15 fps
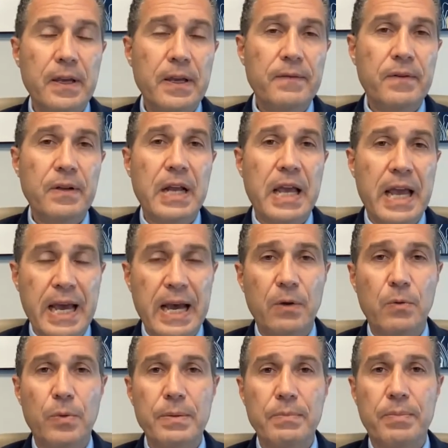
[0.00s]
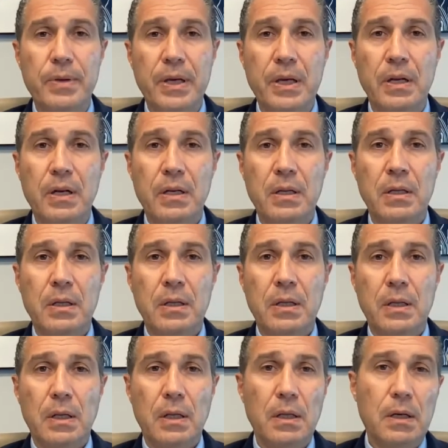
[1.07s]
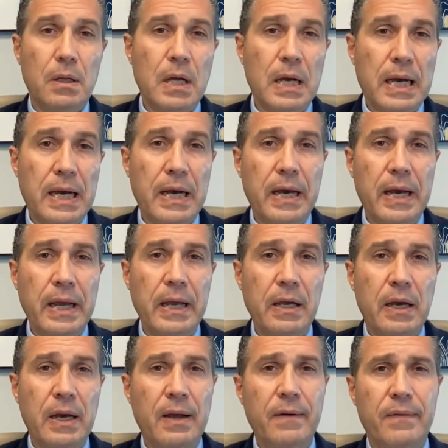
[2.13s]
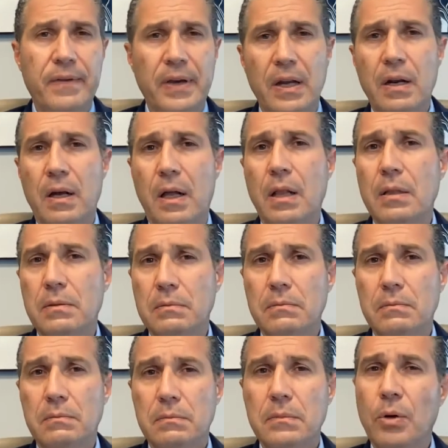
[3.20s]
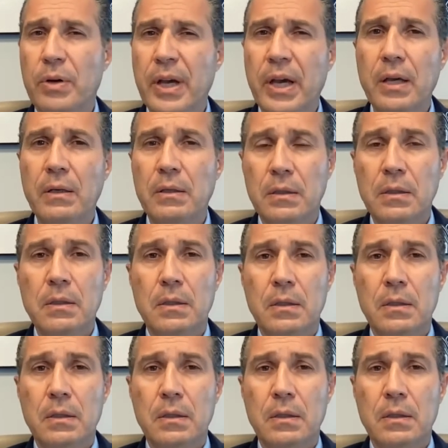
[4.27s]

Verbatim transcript: even had we been a little high on fentanyl. Okay.